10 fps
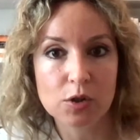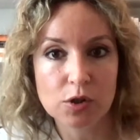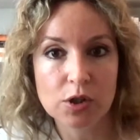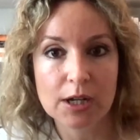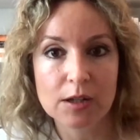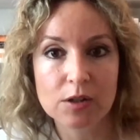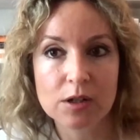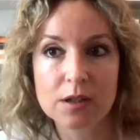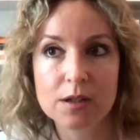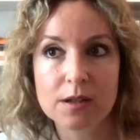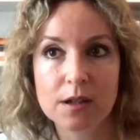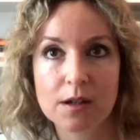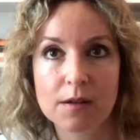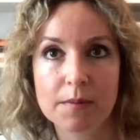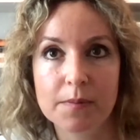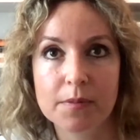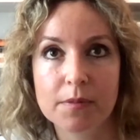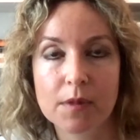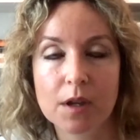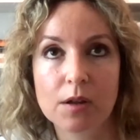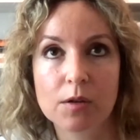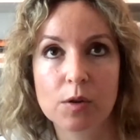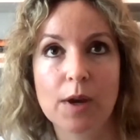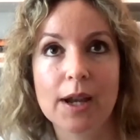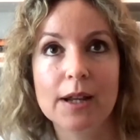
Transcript: changes um, along the way.